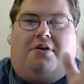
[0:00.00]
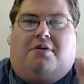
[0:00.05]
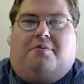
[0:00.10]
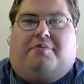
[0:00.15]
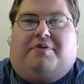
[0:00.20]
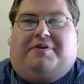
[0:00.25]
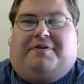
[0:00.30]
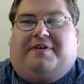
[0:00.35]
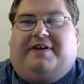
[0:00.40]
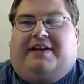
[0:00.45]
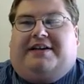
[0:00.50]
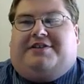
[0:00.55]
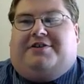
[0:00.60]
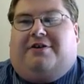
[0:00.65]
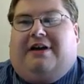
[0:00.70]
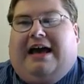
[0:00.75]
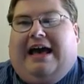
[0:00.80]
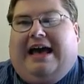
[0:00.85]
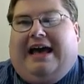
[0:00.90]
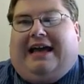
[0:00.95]
but things
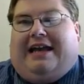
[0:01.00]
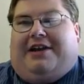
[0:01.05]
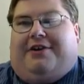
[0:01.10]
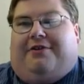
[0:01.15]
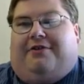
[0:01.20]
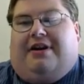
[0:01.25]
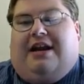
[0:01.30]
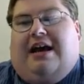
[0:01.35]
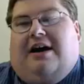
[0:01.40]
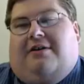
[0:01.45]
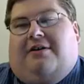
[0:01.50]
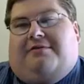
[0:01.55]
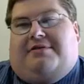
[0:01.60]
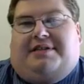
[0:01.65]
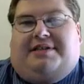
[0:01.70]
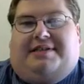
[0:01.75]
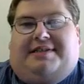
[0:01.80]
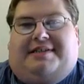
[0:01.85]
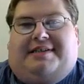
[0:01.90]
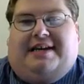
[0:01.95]
are accurate out to
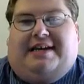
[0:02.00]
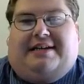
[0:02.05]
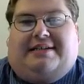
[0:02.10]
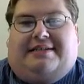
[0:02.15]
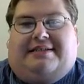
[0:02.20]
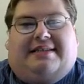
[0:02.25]
6.